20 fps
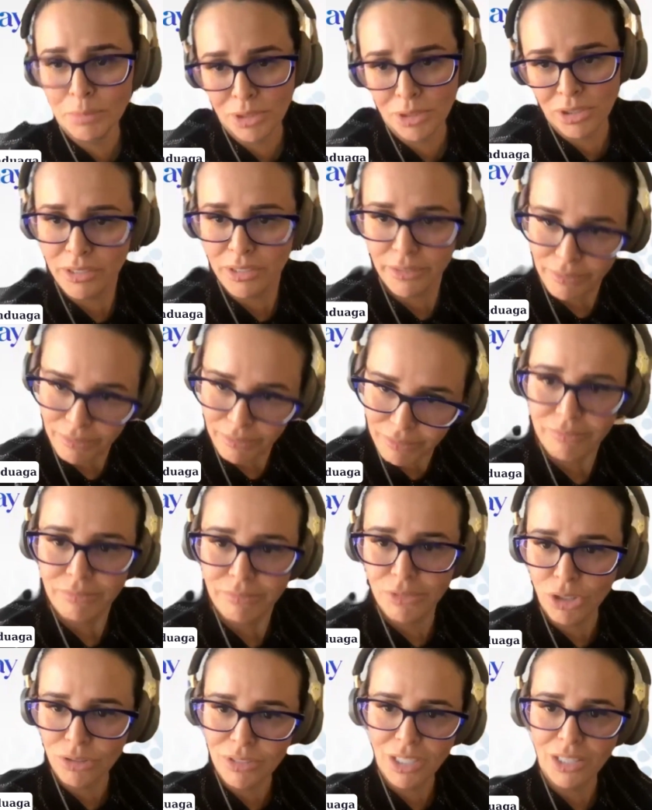especially
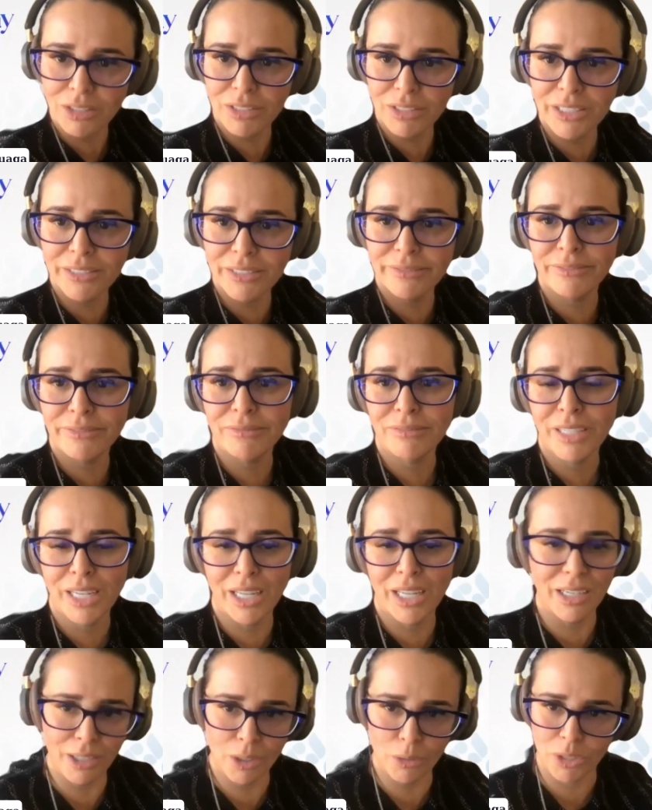non-dilutive,
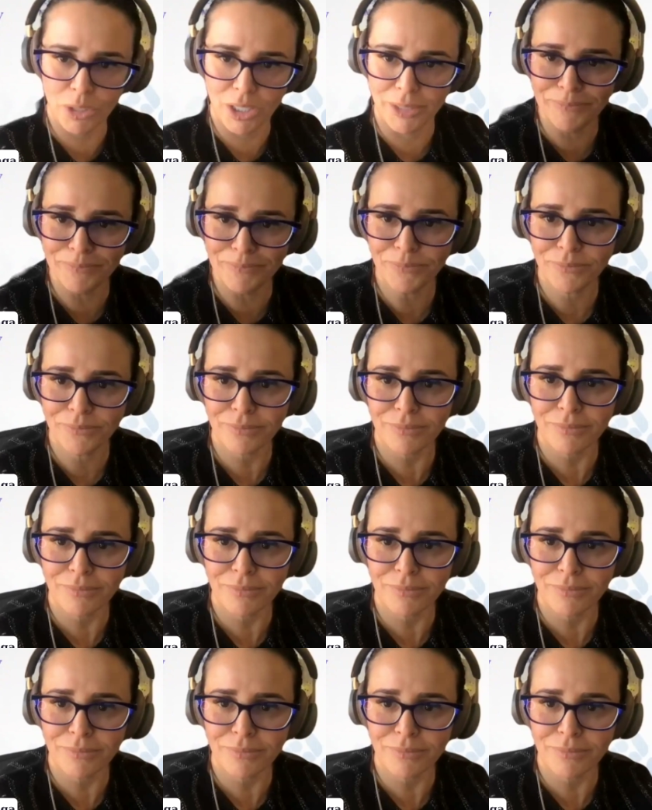anywhere.